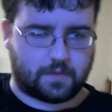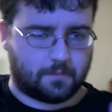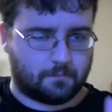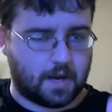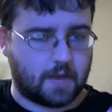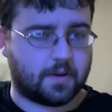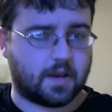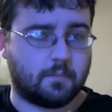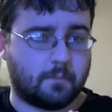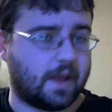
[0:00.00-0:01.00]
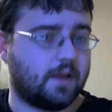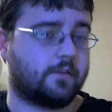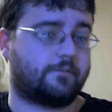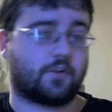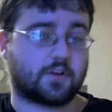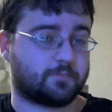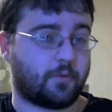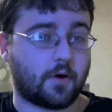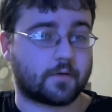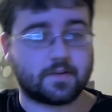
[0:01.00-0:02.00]
opinion, mainly the first
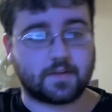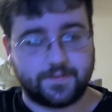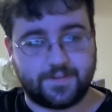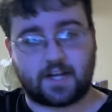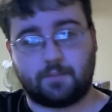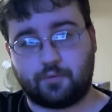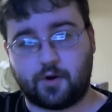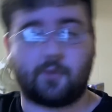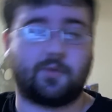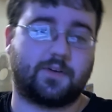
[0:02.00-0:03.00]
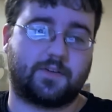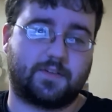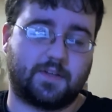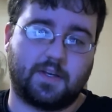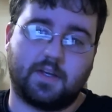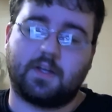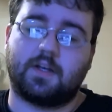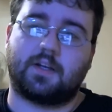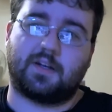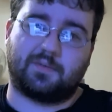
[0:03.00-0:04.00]
part of it. The second part was,
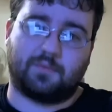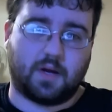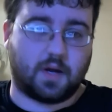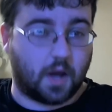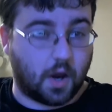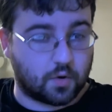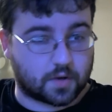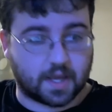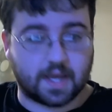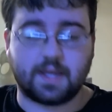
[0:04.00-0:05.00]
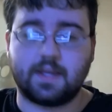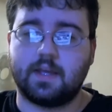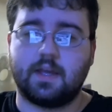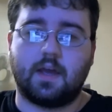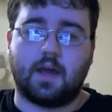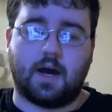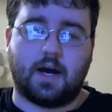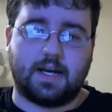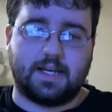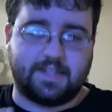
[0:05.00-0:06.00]
you know, okay.
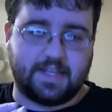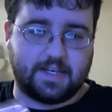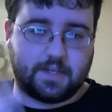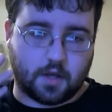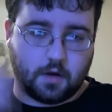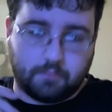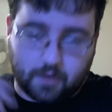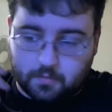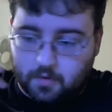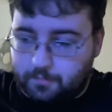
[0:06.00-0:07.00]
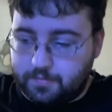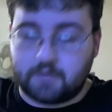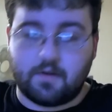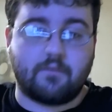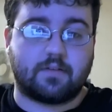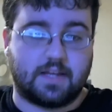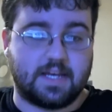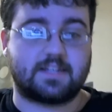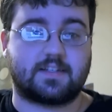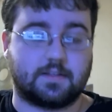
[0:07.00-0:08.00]
It did, you know, bring up a big
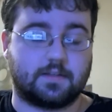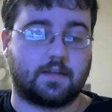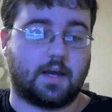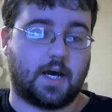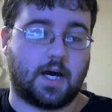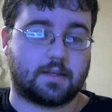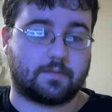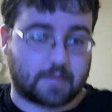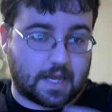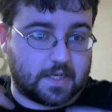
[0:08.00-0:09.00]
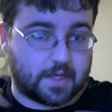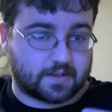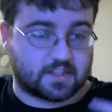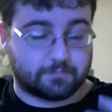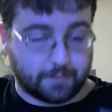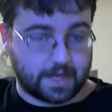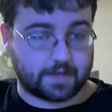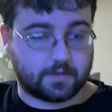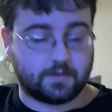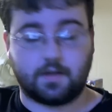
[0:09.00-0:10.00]
revelation, something I didn't expect.